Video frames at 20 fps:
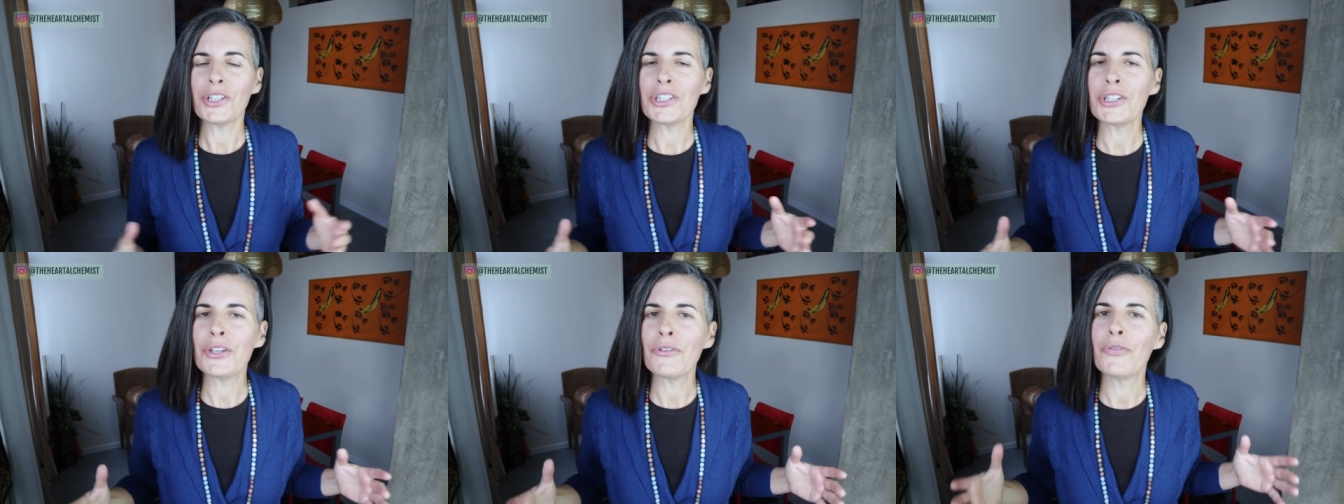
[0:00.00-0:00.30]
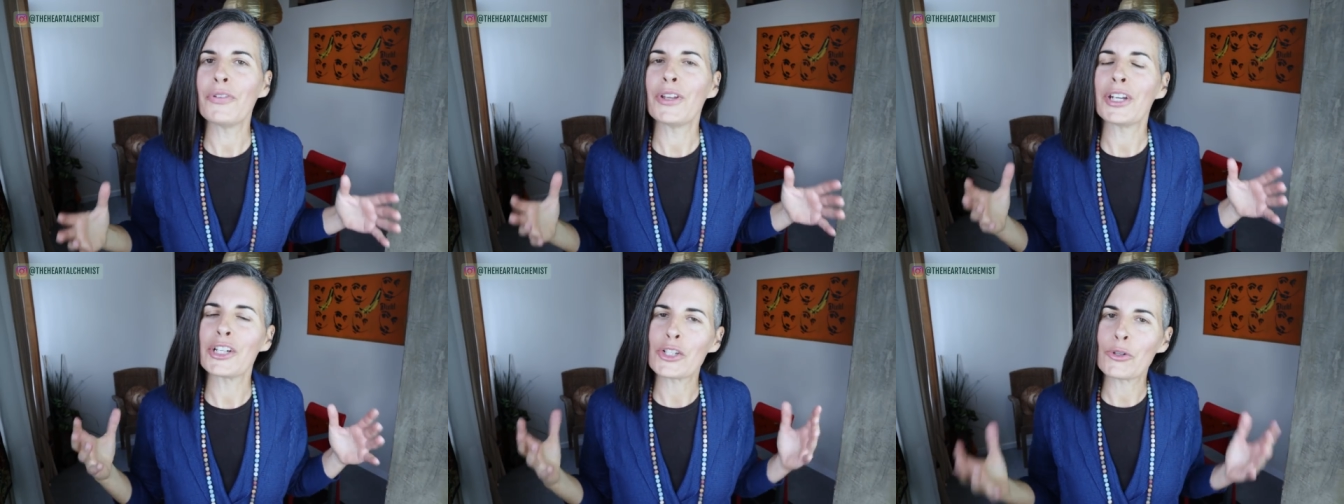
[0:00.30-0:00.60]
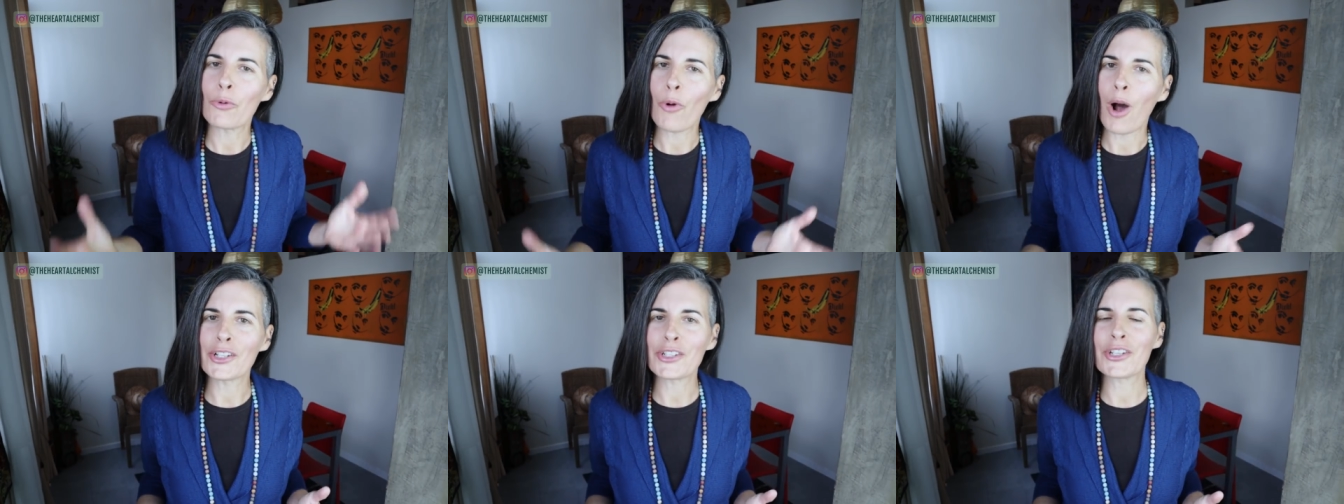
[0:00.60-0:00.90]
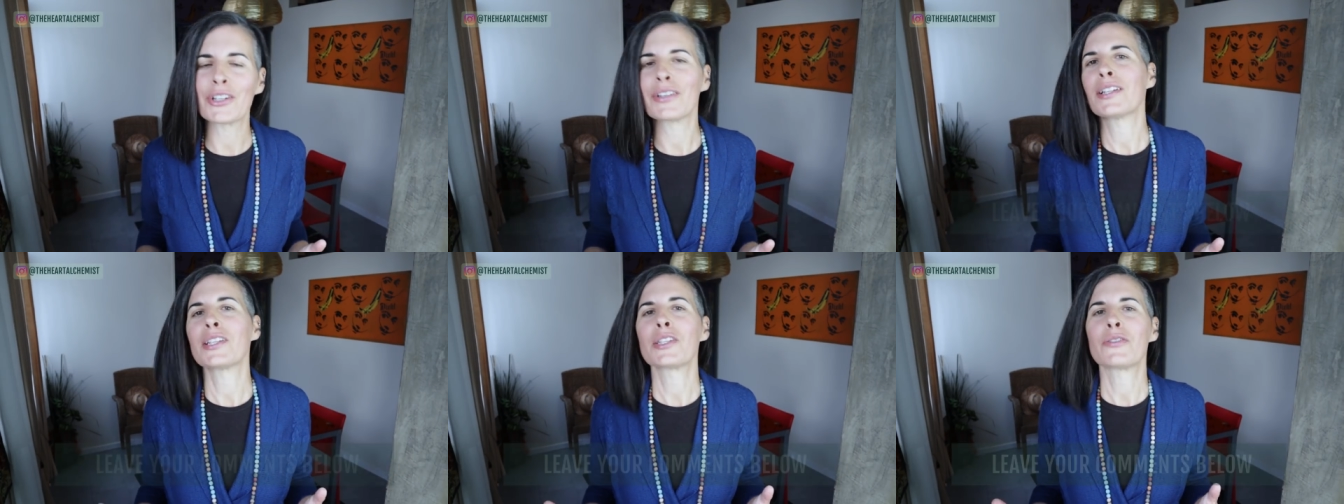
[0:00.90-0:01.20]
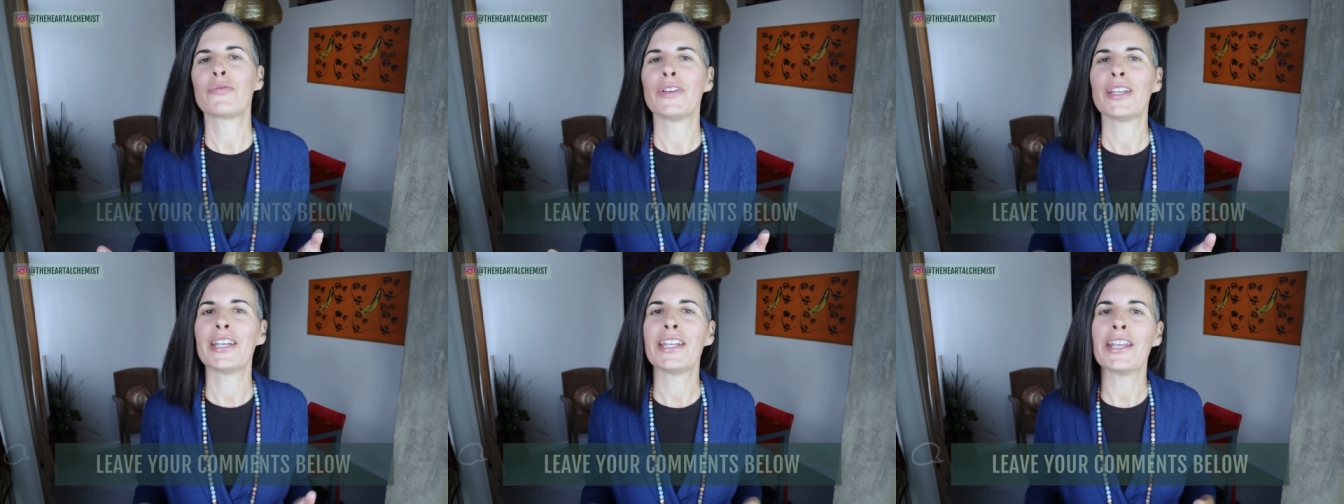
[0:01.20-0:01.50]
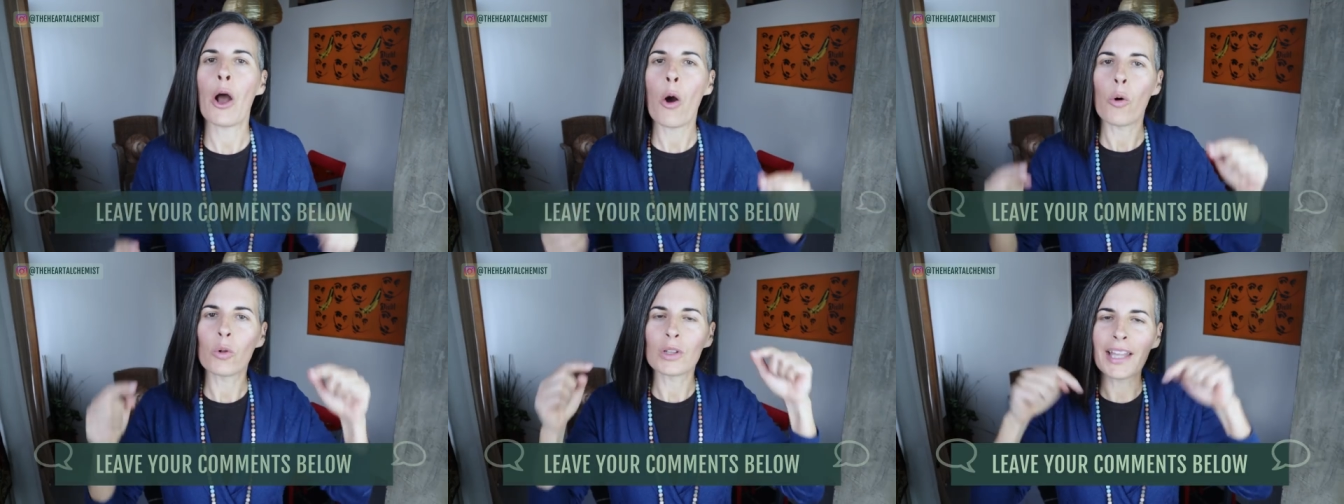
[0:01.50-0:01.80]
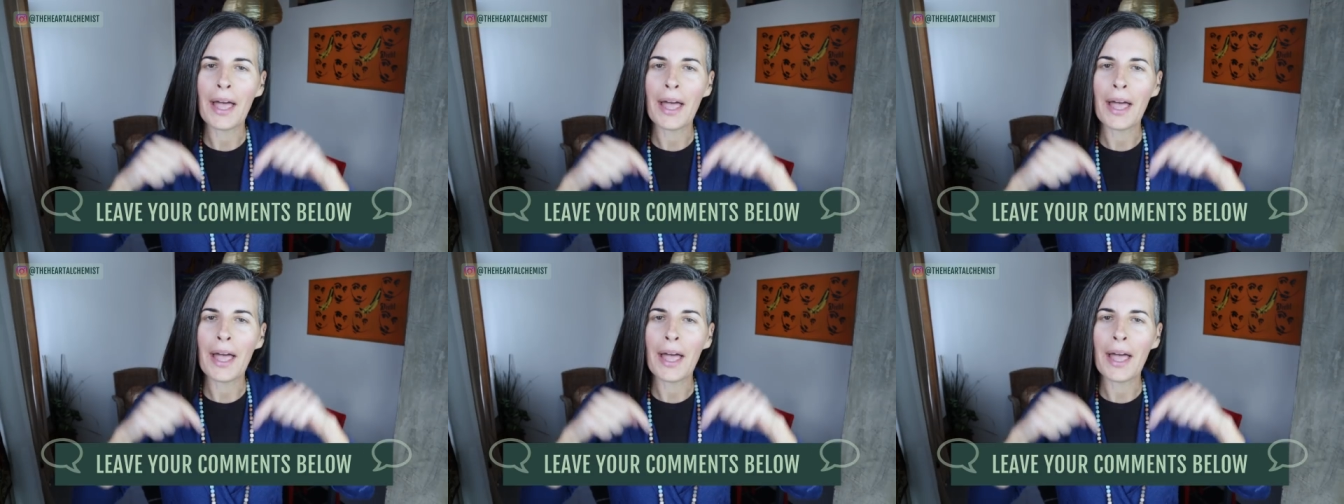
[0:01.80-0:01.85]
Once you finish watching this video,